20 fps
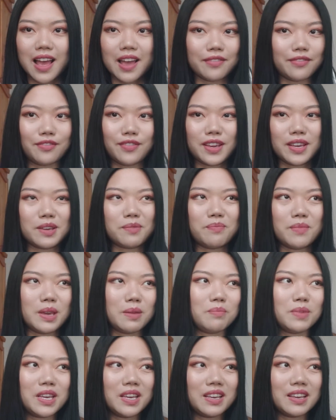I think
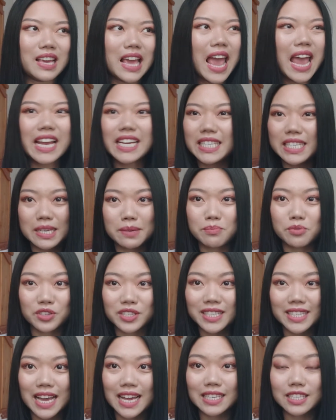maybe
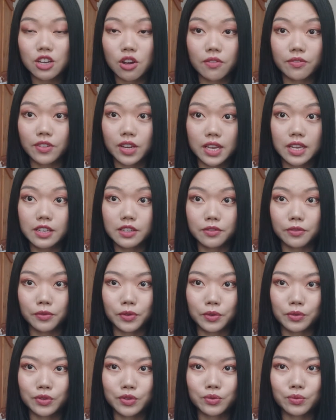80% of the
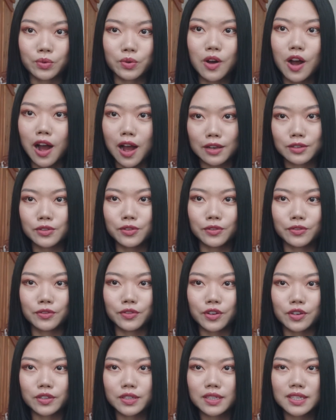interviews will ask you
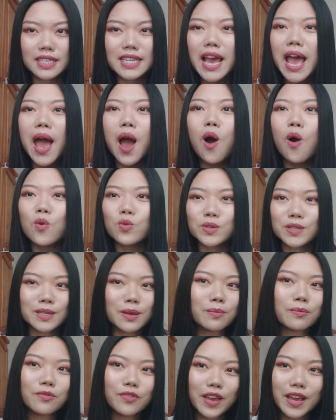first tell
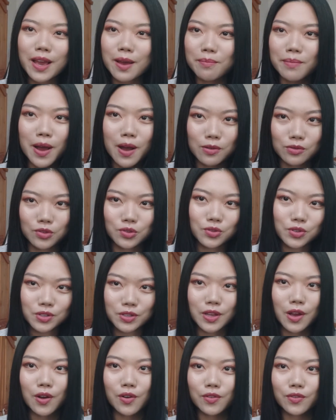something about
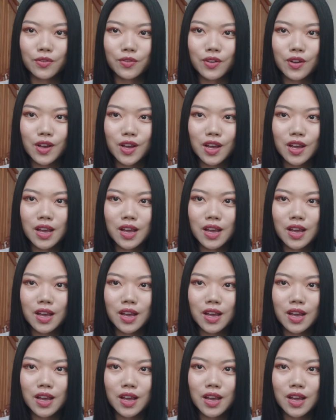yourself.